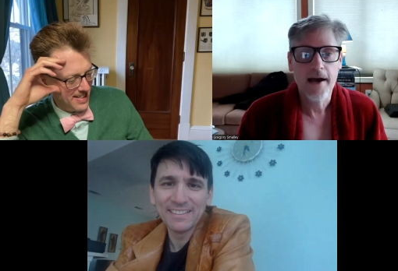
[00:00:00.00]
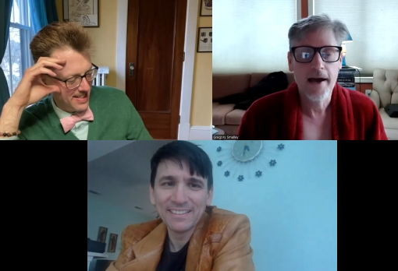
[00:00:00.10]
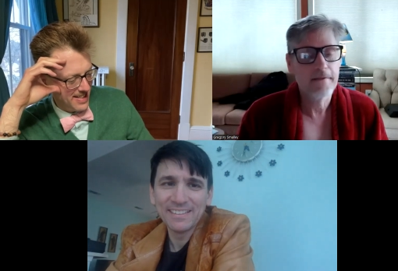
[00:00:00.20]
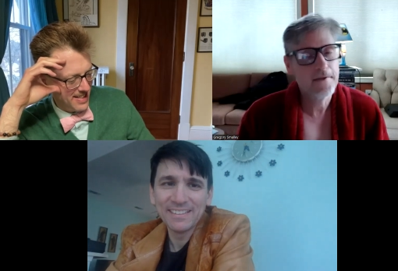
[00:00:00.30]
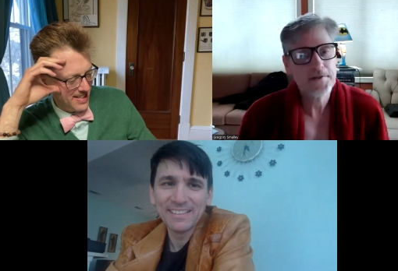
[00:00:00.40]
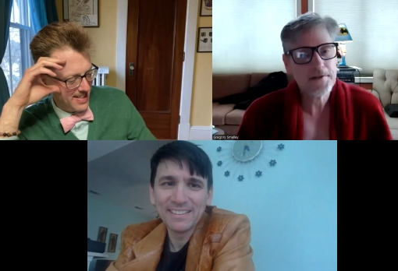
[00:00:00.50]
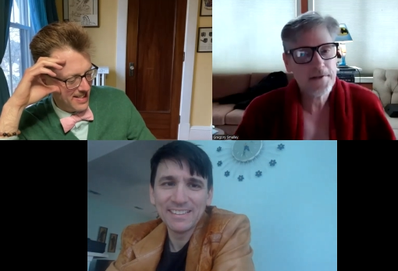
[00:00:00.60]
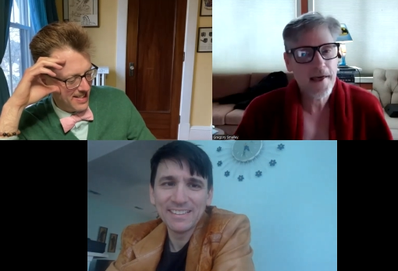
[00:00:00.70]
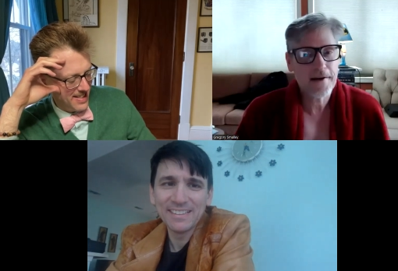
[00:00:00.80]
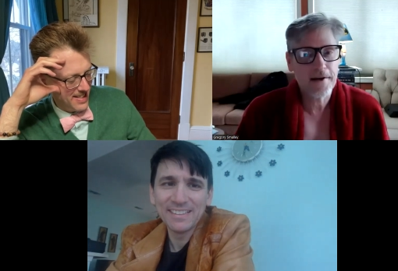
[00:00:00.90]
Speaker 1: And this
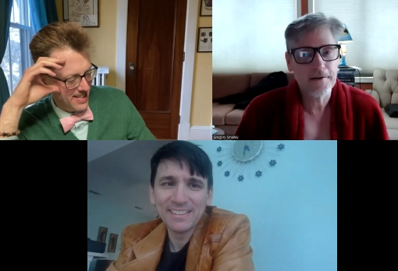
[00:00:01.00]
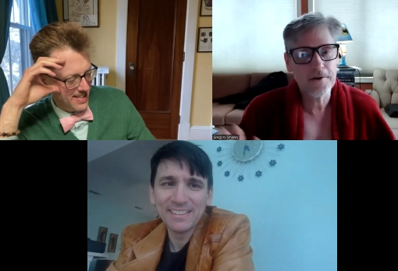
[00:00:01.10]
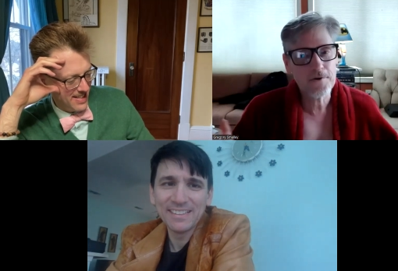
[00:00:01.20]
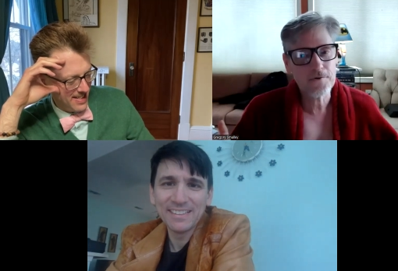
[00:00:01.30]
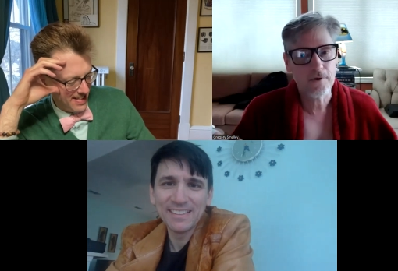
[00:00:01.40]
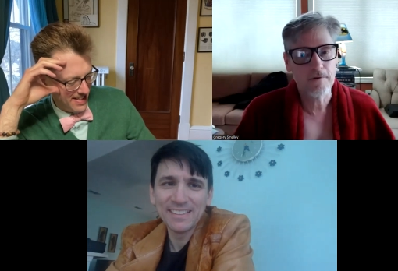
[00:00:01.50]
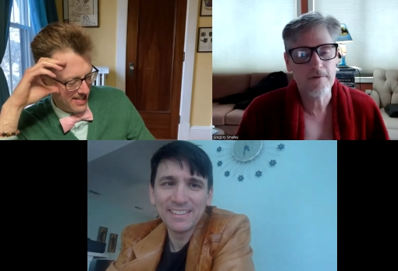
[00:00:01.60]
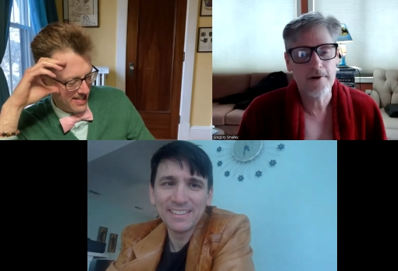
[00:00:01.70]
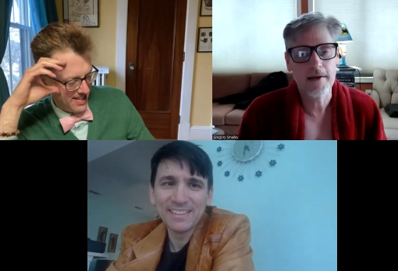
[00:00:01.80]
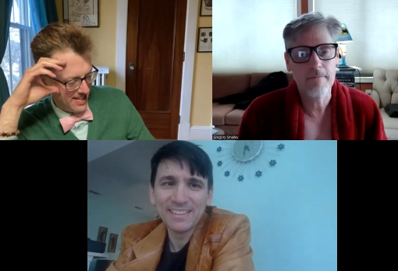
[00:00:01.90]
isn't that unusual
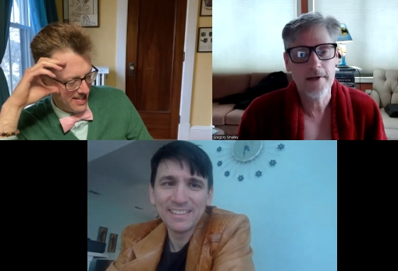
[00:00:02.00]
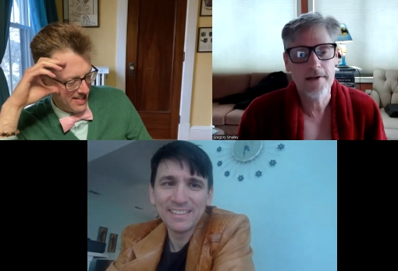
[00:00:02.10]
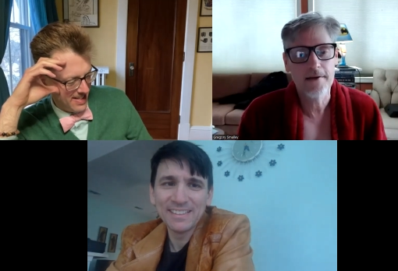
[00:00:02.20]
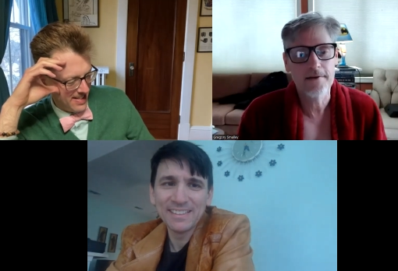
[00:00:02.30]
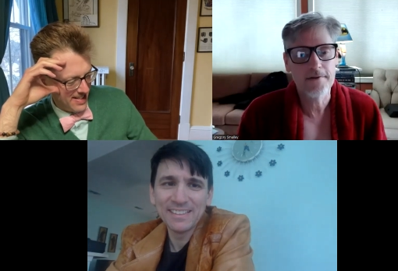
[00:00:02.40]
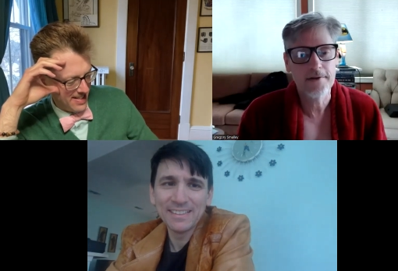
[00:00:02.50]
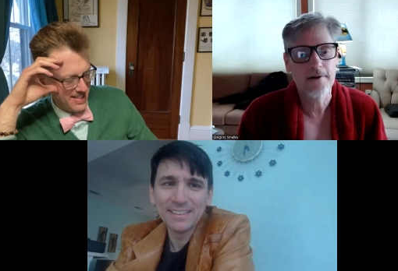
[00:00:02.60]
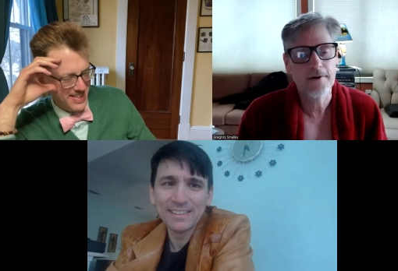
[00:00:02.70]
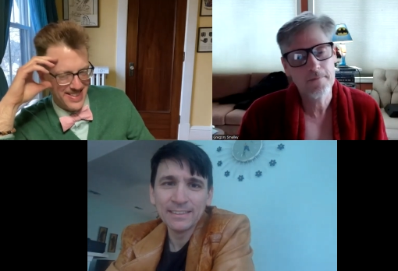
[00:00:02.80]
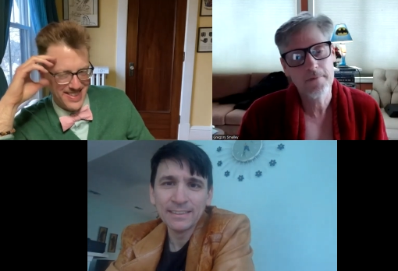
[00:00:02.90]
for him because you
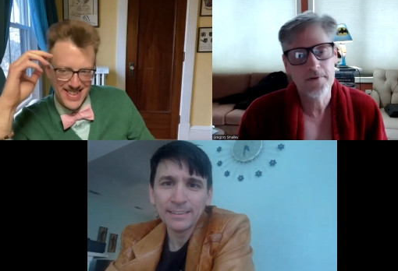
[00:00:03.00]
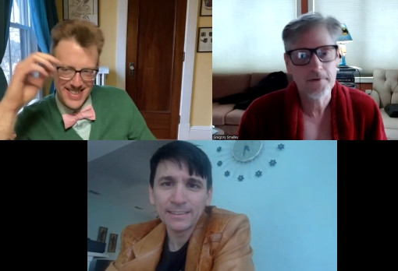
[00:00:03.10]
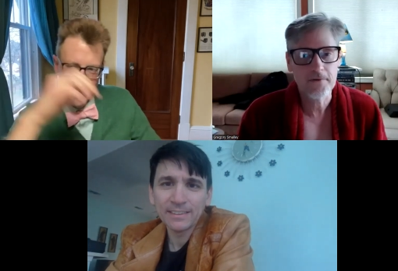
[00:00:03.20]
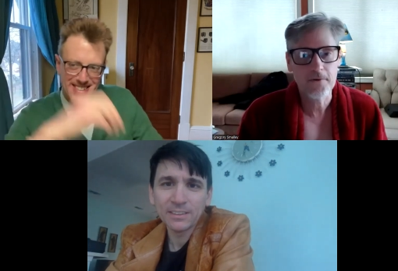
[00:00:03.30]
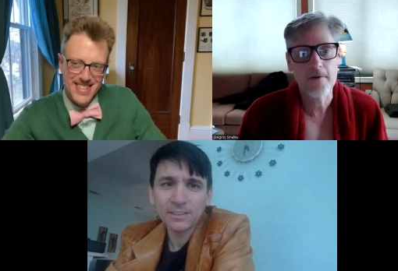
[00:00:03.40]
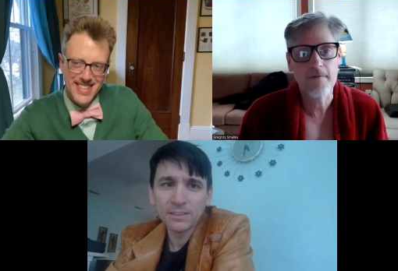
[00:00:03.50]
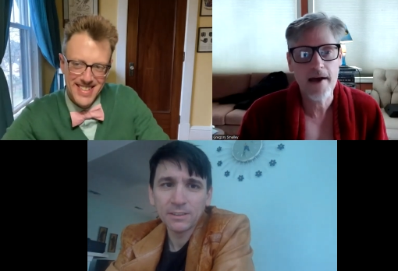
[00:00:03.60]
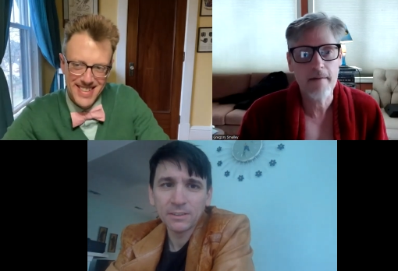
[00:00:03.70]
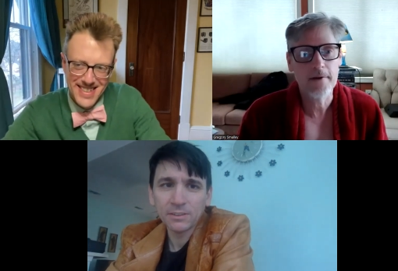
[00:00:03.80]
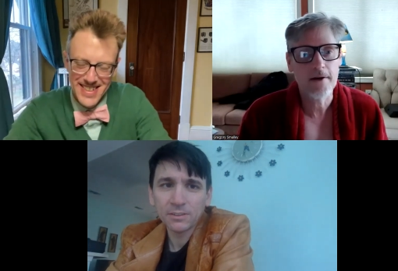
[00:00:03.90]
know this sort of
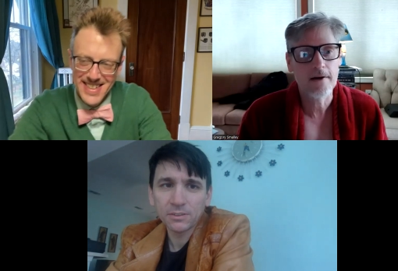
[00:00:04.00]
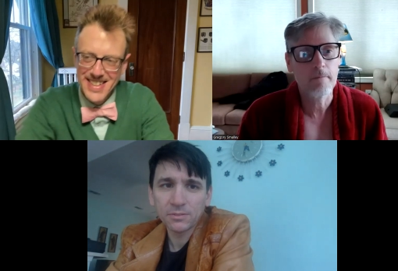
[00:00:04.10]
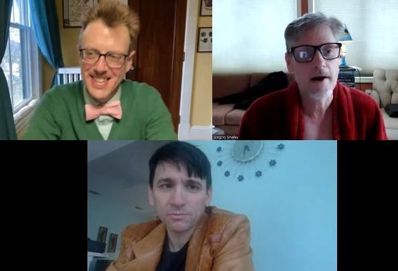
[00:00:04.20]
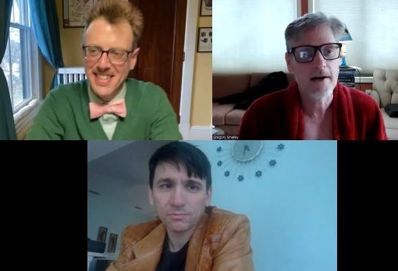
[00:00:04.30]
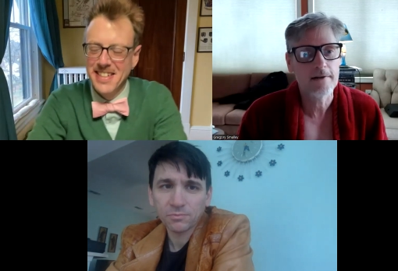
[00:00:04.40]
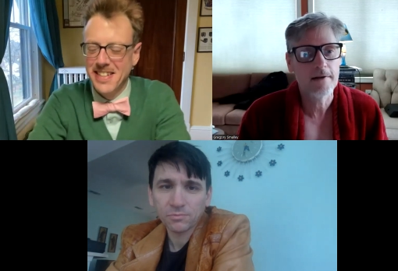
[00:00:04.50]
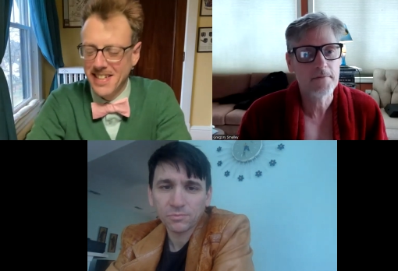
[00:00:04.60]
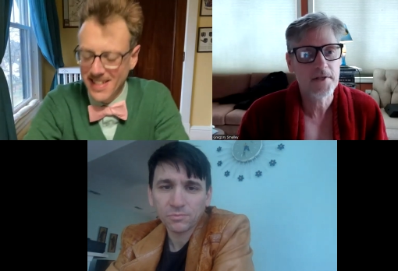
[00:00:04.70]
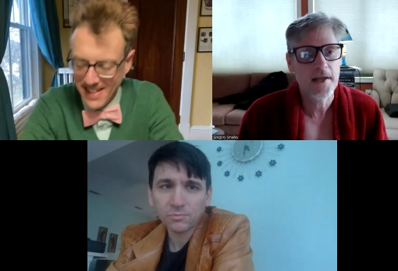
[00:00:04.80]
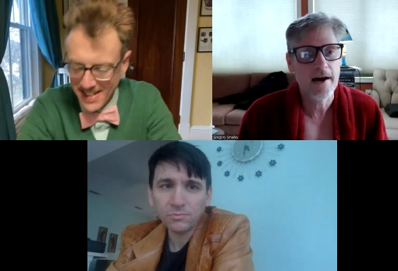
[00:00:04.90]
happened on
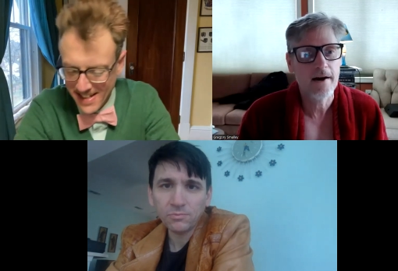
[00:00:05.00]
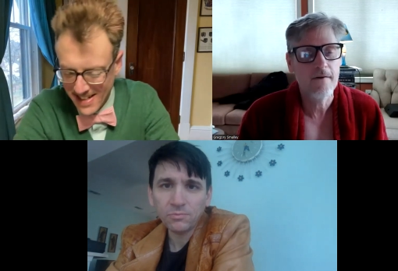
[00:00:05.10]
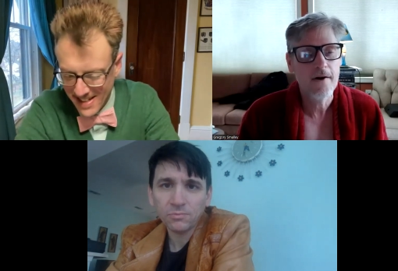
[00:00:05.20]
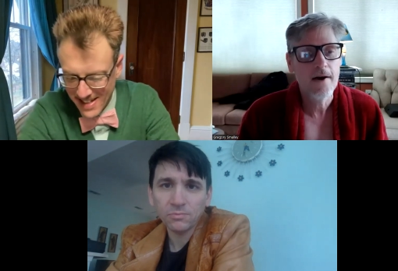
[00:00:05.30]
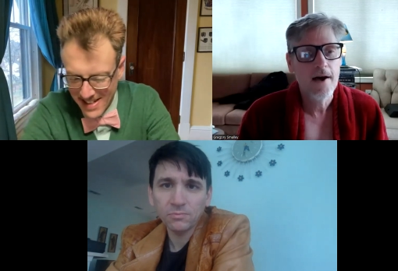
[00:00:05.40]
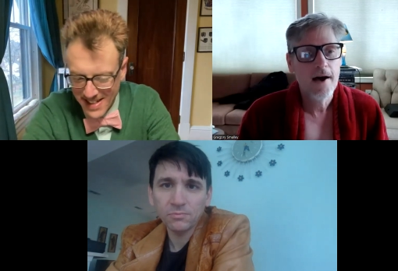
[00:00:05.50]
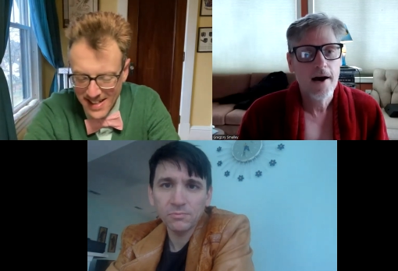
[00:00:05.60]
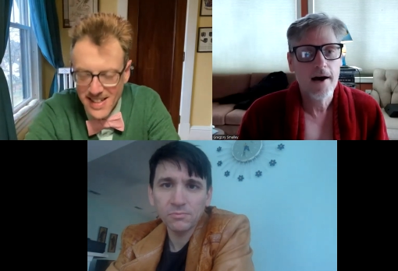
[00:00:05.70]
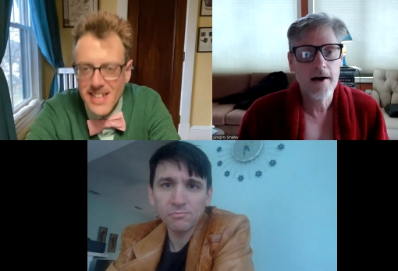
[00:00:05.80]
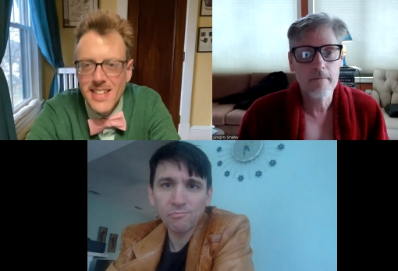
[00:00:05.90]
Apocalypse Now.
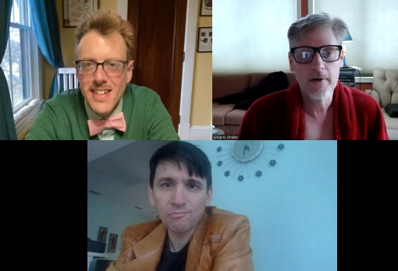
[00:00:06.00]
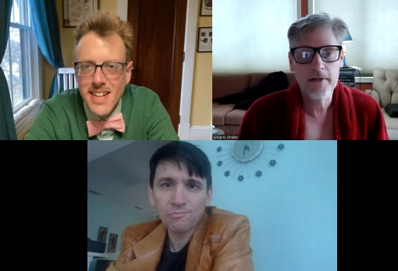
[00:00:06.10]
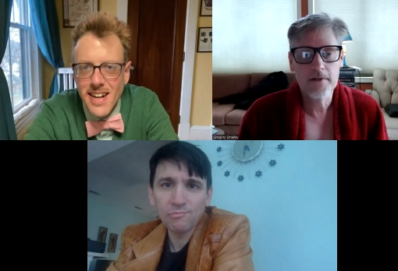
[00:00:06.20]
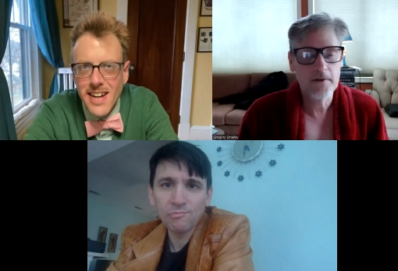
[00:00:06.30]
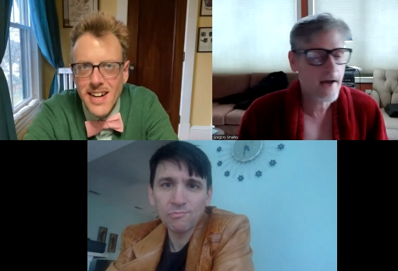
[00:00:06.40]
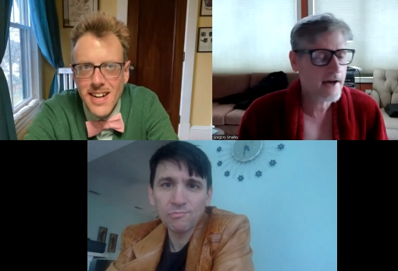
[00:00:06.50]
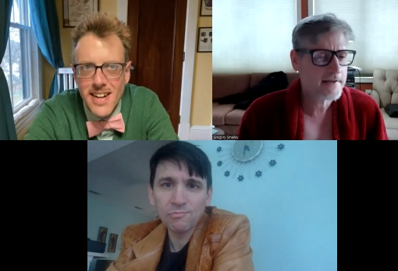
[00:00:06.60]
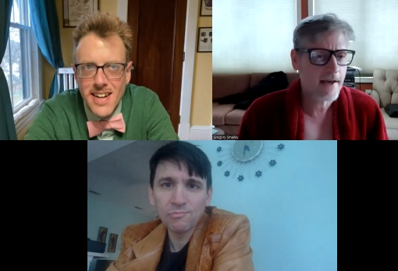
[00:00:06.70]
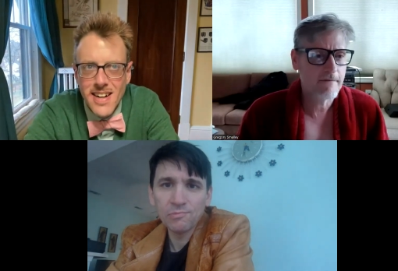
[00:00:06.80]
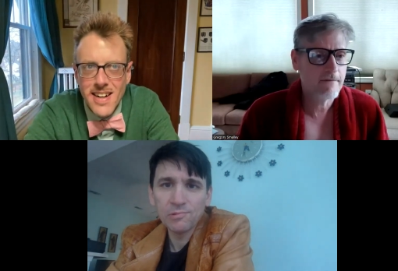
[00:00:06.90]
Uh, but do you
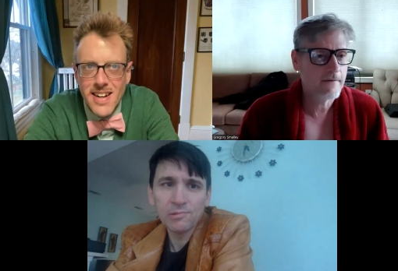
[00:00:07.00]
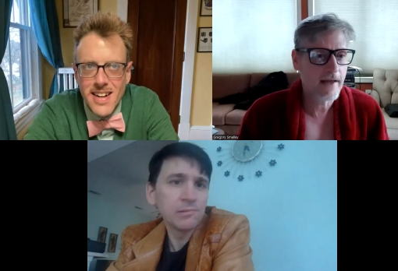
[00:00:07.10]
guys have